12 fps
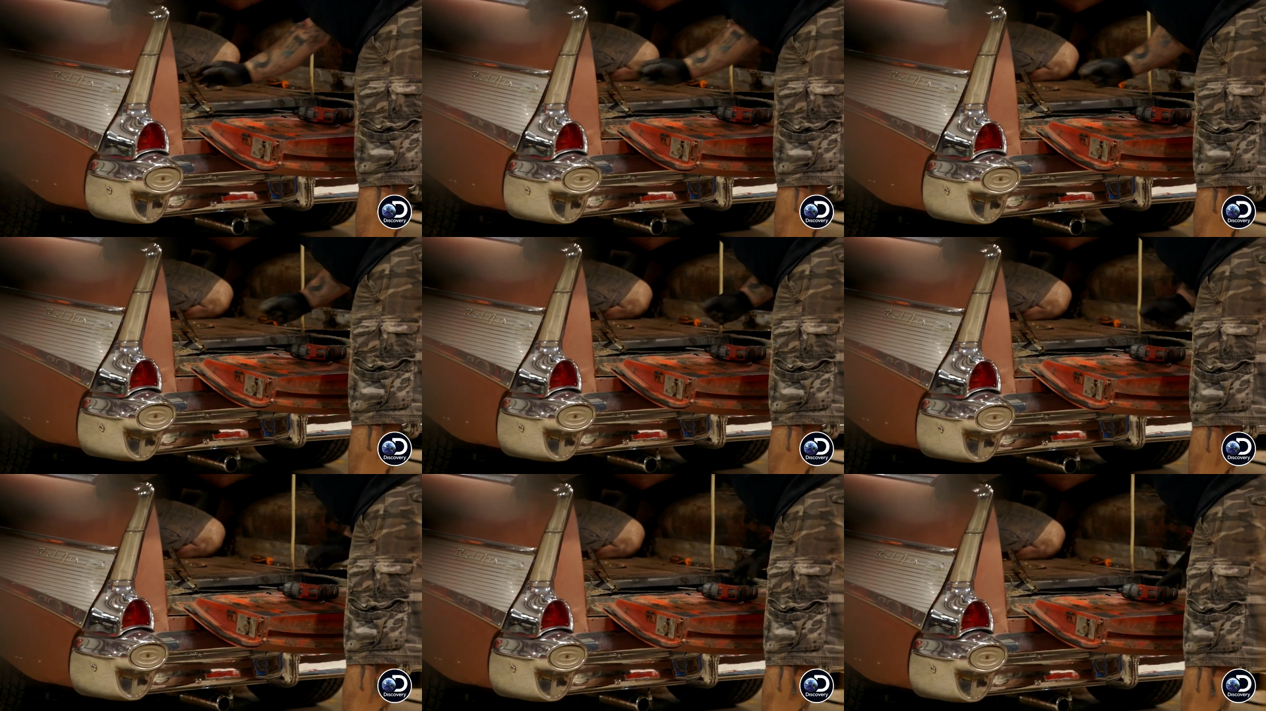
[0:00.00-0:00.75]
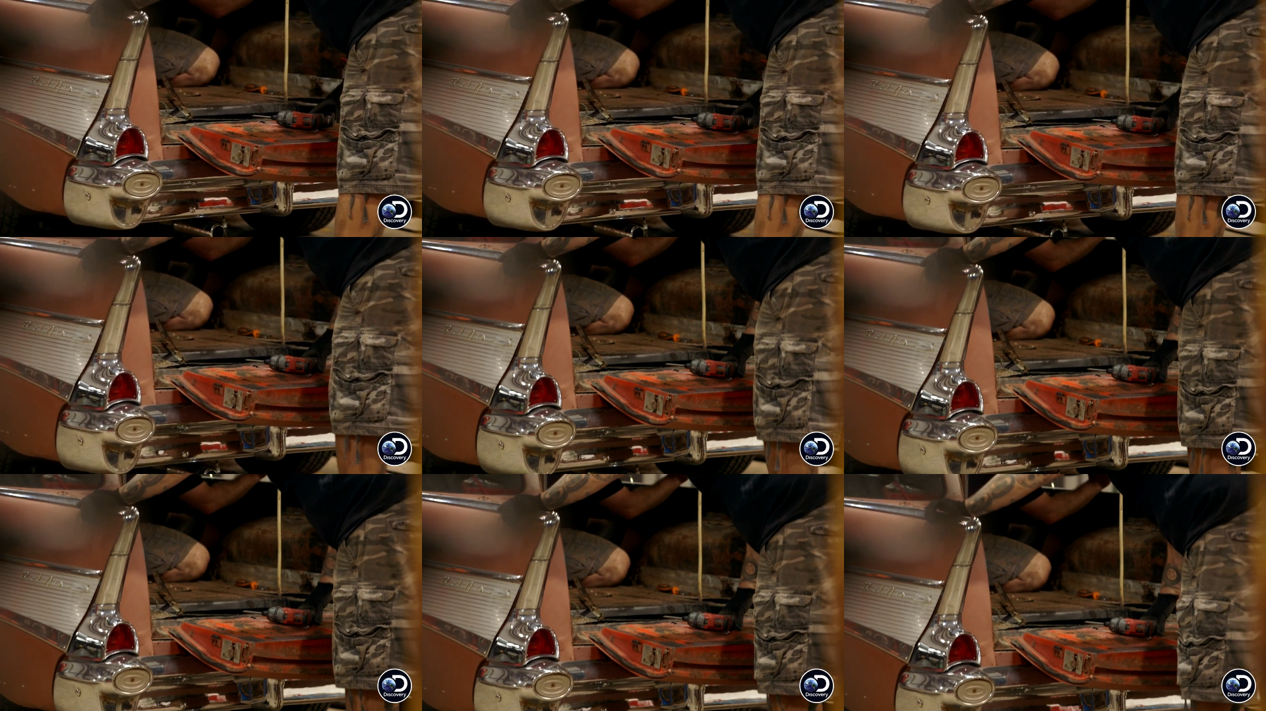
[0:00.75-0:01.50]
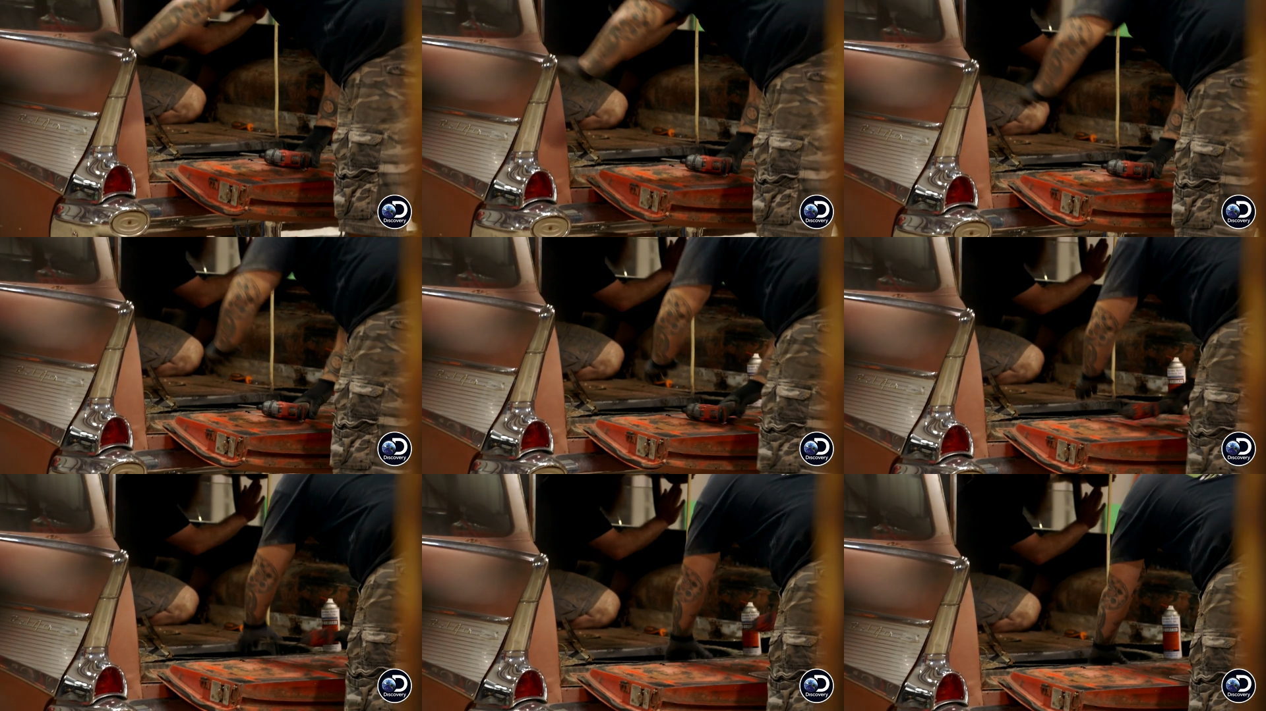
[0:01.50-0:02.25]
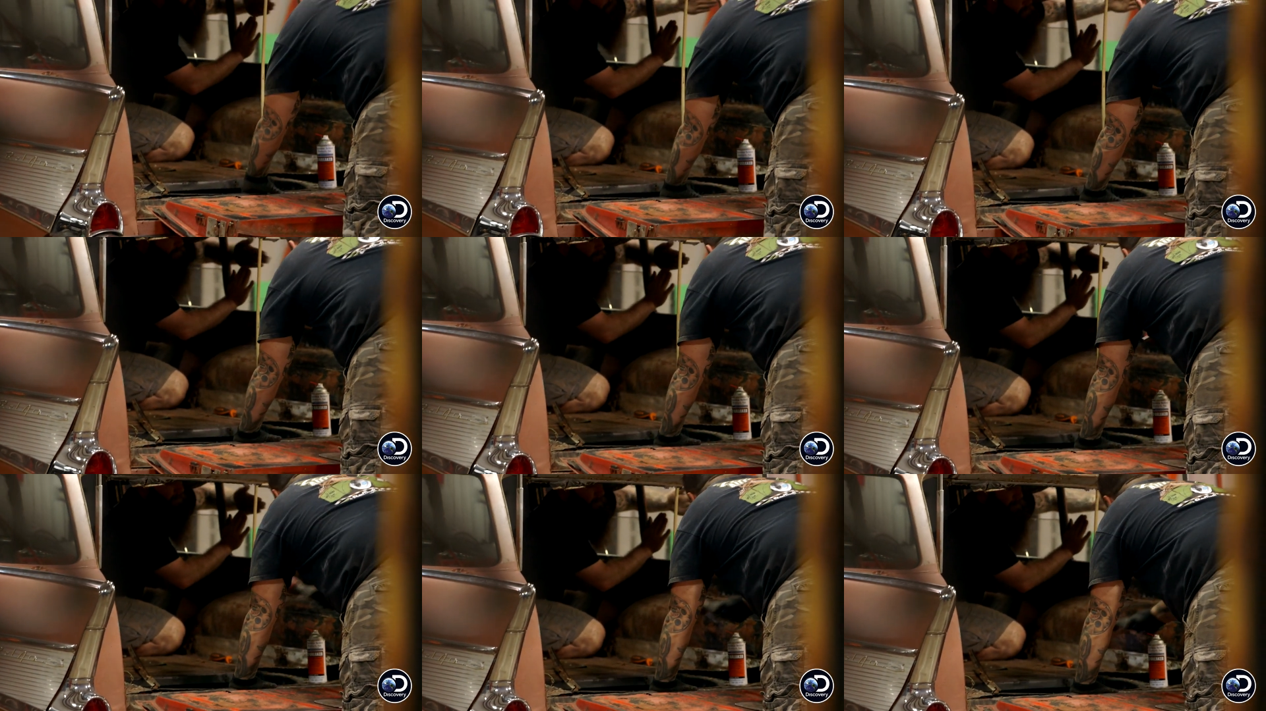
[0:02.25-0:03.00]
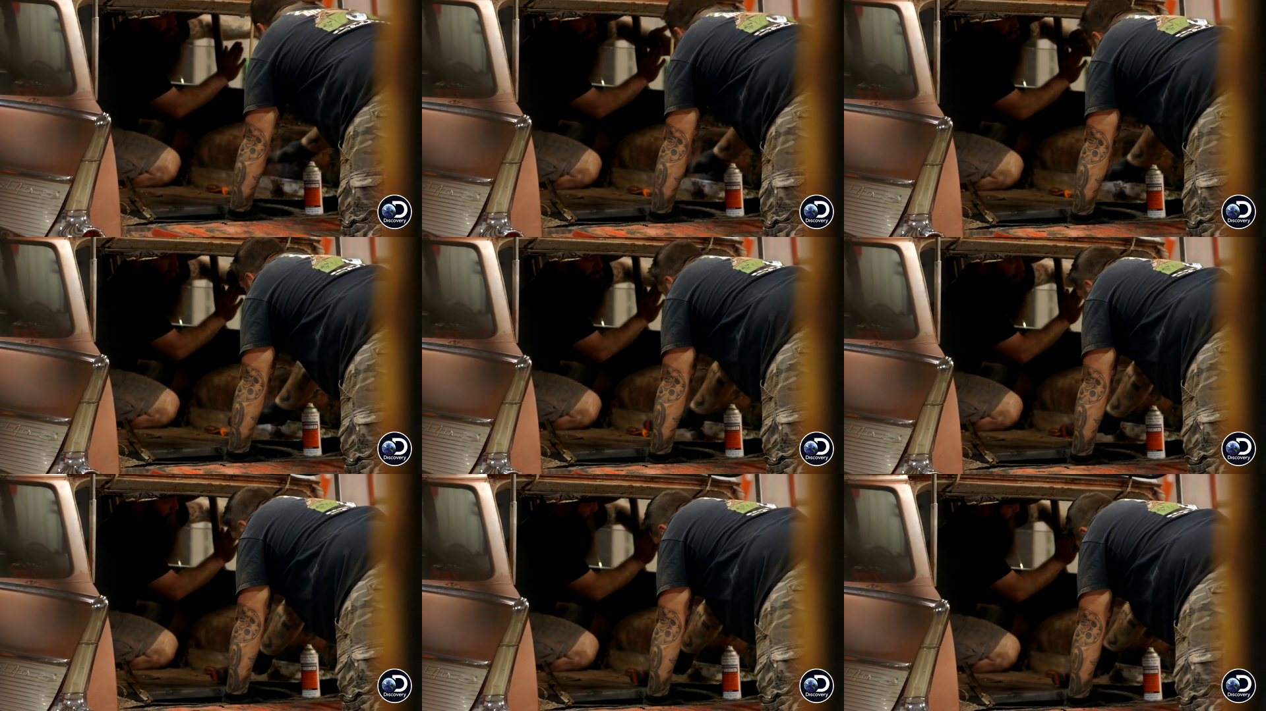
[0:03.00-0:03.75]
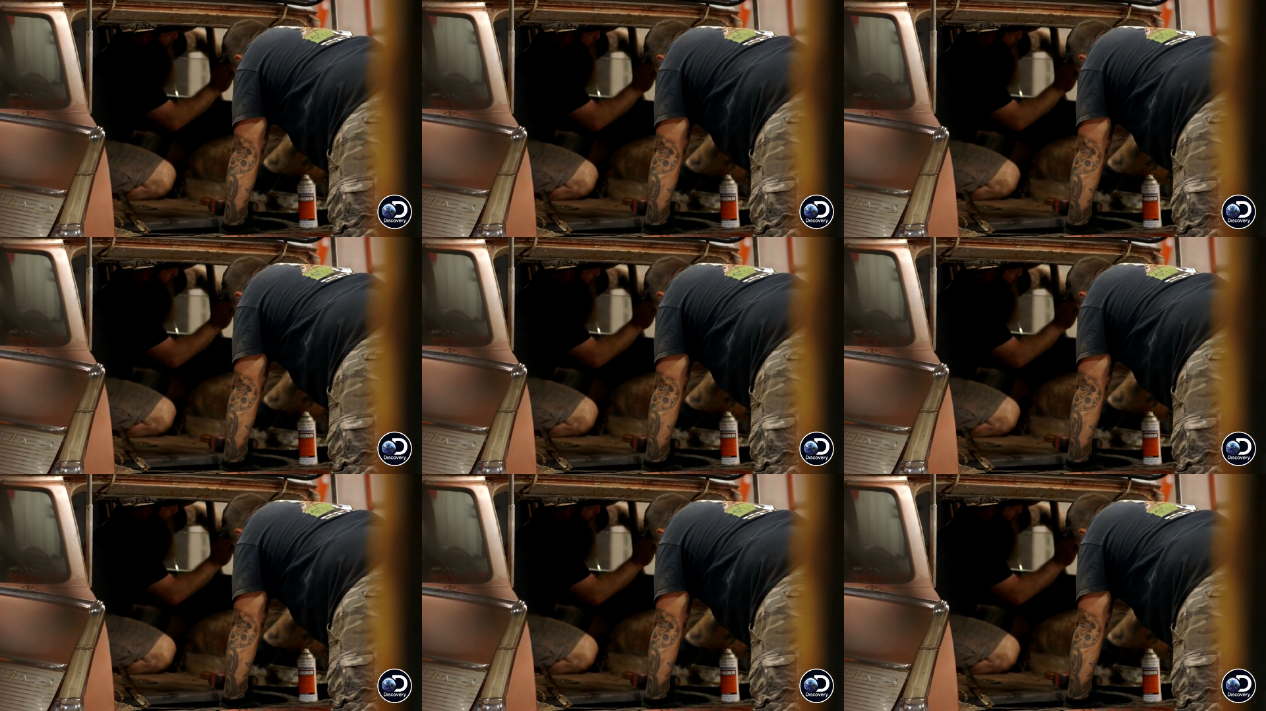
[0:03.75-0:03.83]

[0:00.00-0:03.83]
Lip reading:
No face is visible, so there are no lips to read.